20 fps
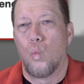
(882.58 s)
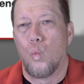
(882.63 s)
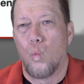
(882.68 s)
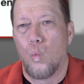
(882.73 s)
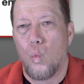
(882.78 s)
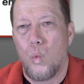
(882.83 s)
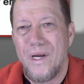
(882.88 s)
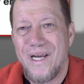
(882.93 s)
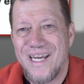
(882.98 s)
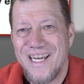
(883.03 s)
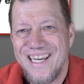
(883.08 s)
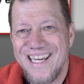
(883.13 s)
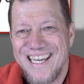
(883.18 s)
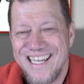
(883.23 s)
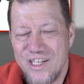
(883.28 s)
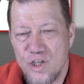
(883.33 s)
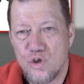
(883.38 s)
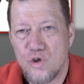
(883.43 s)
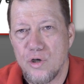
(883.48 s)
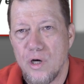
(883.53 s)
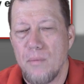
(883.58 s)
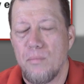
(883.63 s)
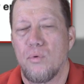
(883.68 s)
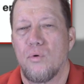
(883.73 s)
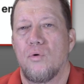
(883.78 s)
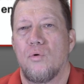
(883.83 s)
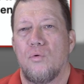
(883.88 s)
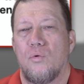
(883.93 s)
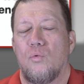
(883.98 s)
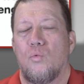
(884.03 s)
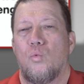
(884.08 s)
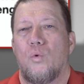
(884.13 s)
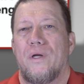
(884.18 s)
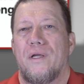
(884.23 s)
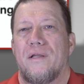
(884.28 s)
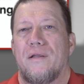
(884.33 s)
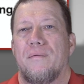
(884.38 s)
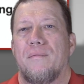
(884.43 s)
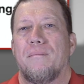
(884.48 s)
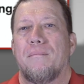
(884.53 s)
We can get in trouble
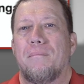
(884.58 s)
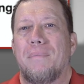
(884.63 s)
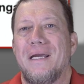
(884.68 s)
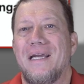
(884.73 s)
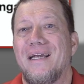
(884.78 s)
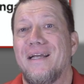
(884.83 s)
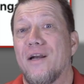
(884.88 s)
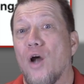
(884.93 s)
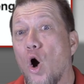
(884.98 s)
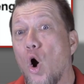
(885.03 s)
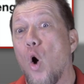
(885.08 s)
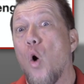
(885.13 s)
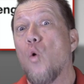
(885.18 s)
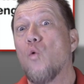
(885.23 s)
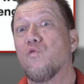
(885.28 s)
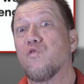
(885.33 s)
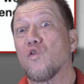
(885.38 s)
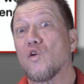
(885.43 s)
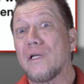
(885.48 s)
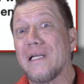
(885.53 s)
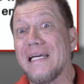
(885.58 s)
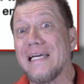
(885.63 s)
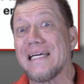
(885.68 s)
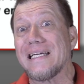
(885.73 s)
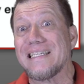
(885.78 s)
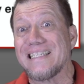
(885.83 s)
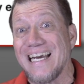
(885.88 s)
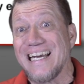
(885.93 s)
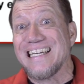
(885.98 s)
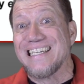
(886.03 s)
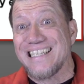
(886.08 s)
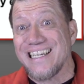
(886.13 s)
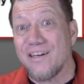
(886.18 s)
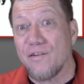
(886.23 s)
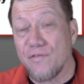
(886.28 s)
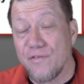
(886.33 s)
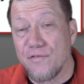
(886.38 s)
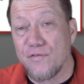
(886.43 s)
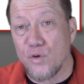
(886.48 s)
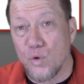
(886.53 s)
with being overly
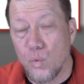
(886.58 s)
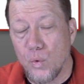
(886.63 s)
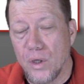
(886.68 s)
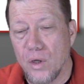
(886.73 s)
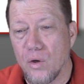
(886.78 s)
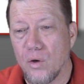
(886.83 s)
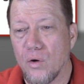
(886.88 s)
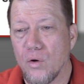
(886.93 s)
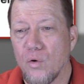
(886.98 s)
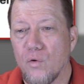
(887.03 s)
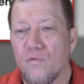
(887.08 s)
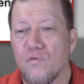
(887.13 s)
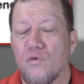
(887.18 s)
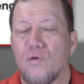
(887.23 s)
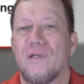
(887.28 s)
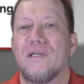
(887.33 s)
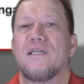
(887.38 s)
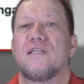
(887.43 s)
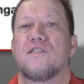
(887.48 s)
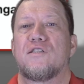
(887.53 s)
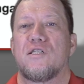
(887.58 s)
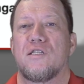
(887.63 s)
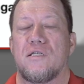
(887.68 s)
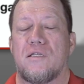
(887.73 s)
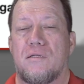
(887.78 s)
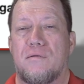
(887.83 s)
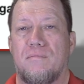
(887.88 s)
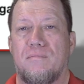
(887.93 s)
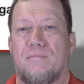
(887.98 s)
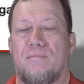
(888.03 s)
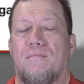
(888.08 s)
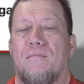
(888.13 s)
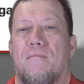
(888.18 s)
attentive, if you will, or overly just